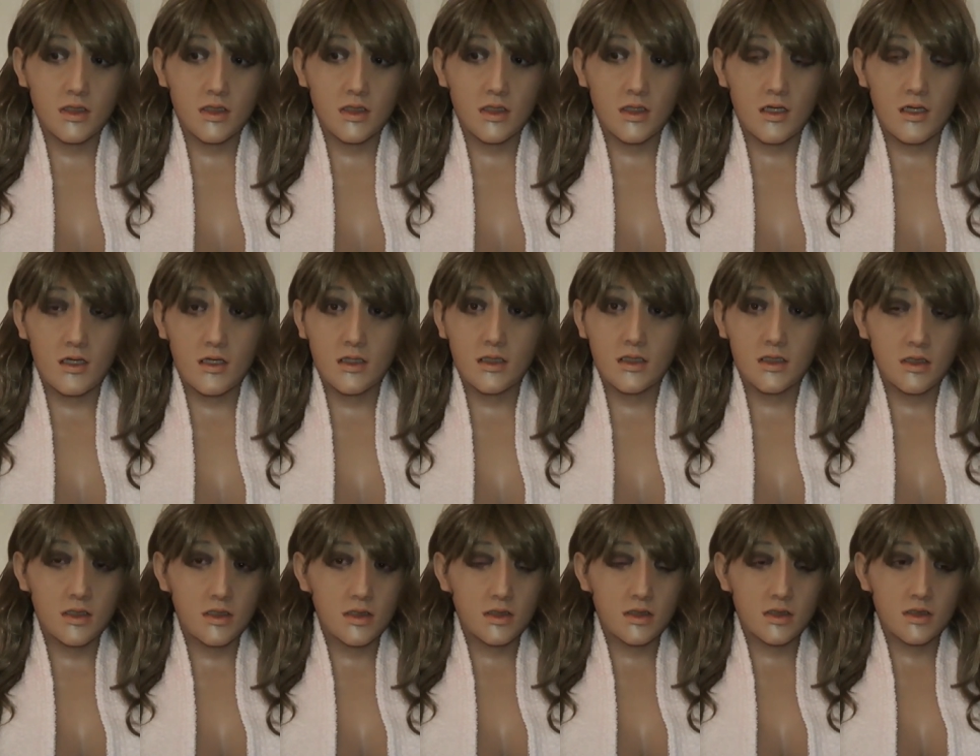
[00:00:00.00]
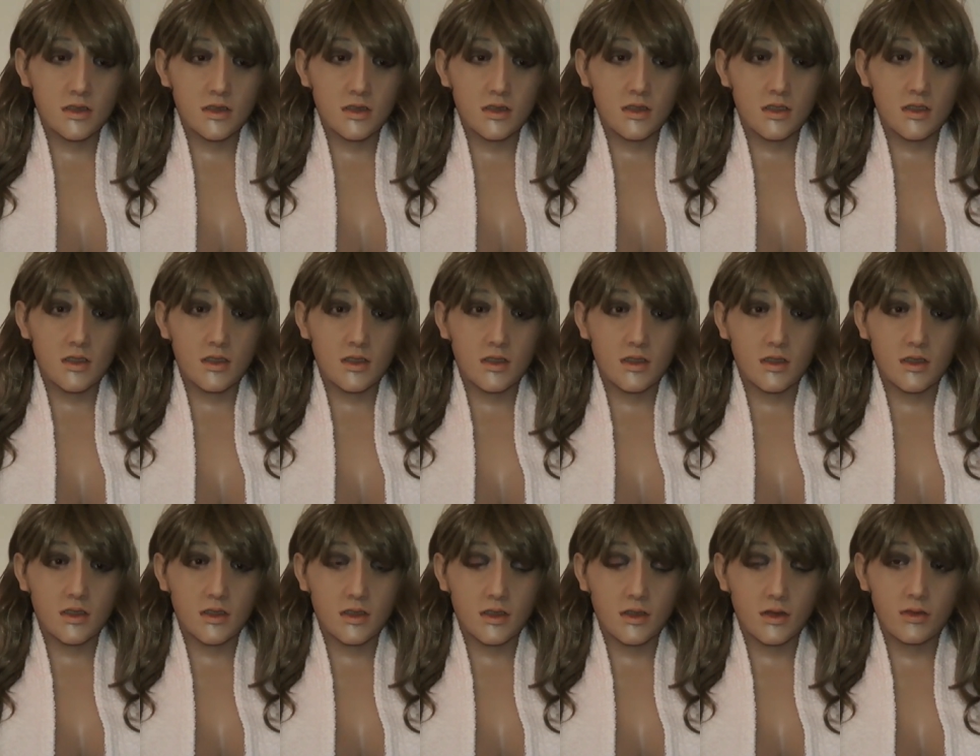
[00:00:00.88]
I couldn't like
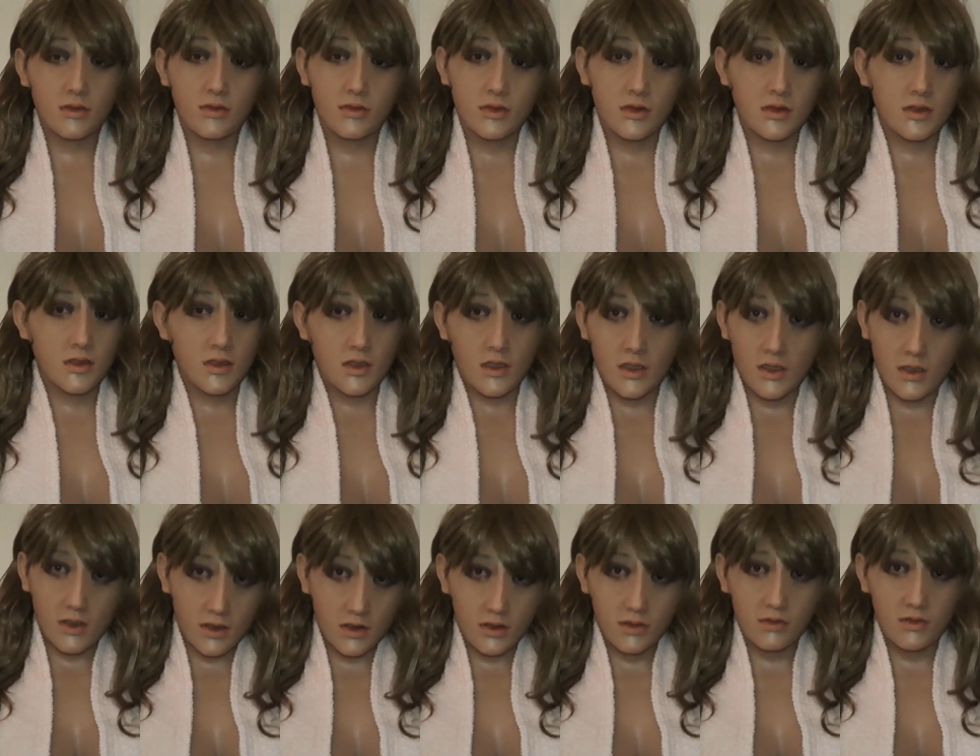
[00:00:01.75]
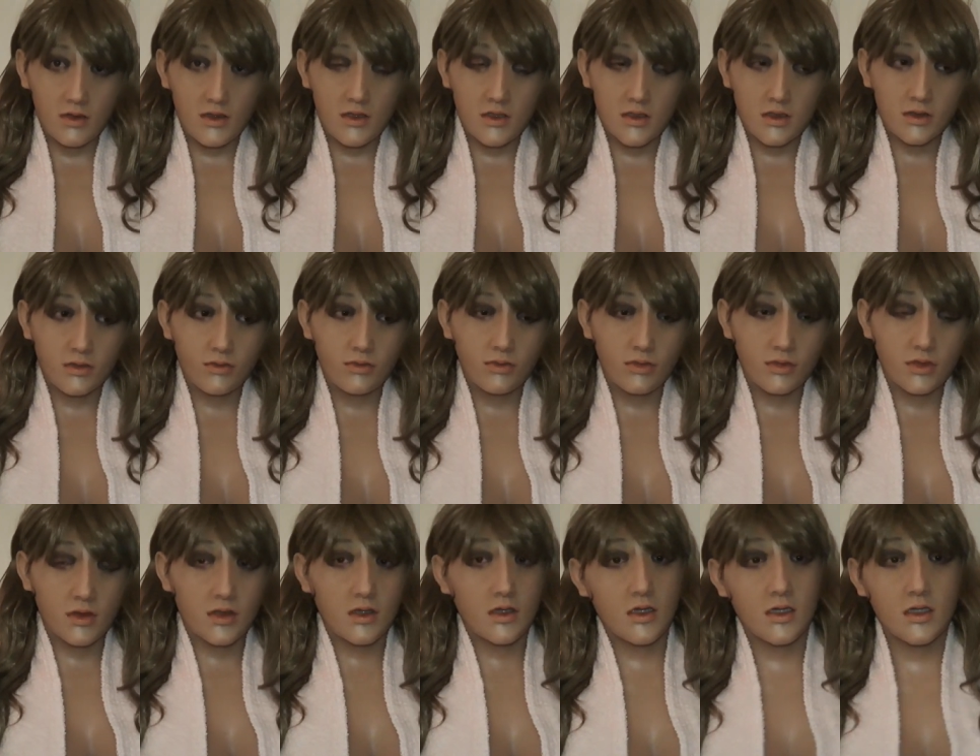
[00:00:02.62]
put it on me
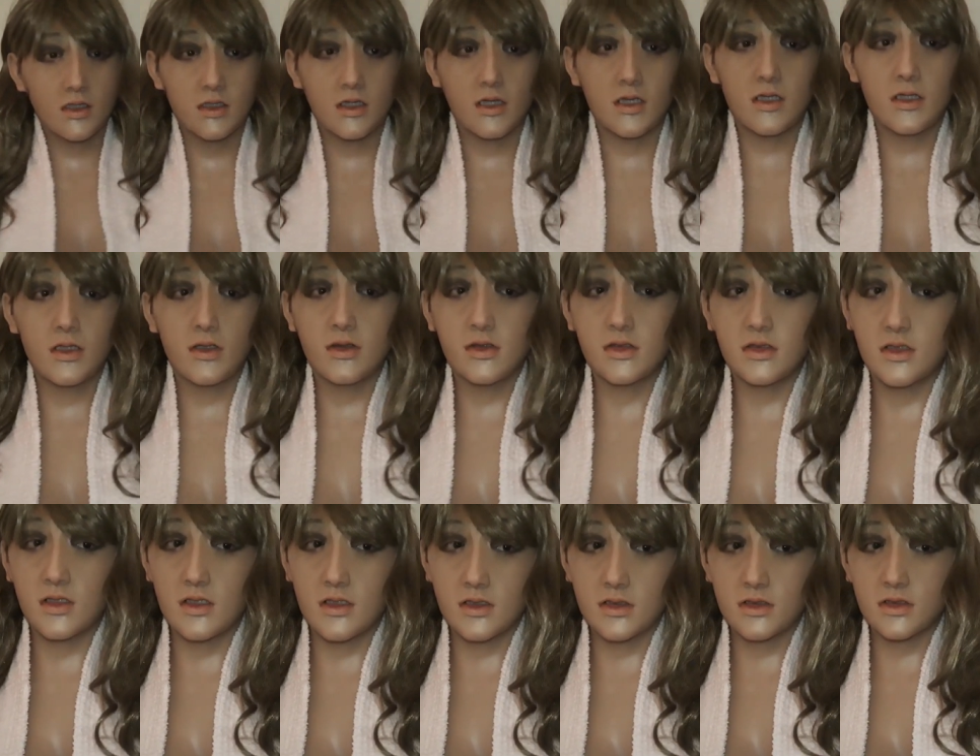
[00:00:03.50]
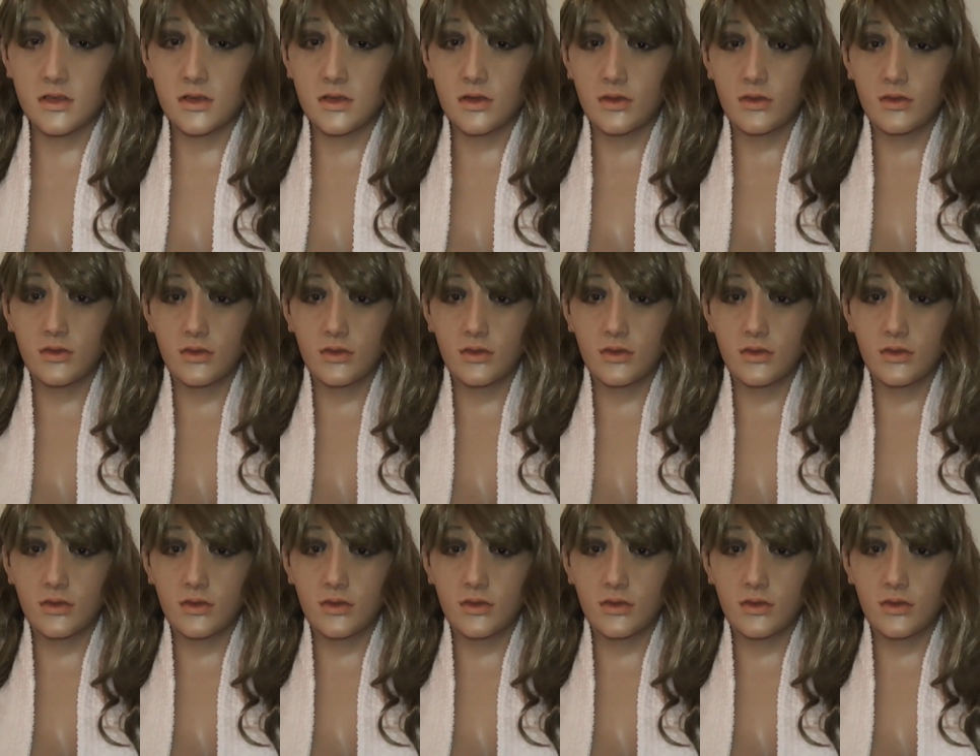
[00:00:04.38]
and I used this.